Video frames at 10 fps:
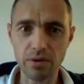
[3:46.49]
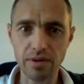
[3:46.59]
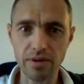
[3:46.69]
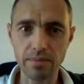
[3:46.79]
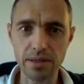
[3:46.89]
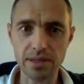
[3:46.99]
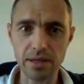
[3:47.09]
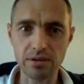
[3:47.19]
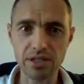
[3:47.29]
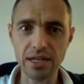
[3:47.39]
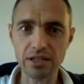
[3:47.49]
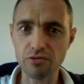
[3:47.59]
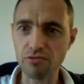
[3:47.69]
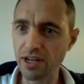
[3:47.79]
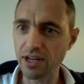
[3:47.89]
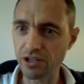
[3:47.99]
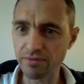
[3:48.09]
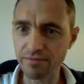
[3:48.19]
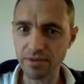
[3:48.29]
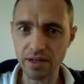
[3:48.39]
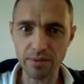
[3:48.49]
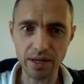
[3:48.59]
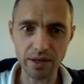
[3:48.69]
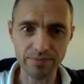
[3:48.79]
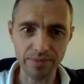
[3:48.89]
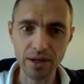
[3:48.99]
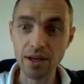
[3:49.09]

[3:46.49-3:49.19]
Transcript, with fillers: What have I missed out? Select a region. There we go.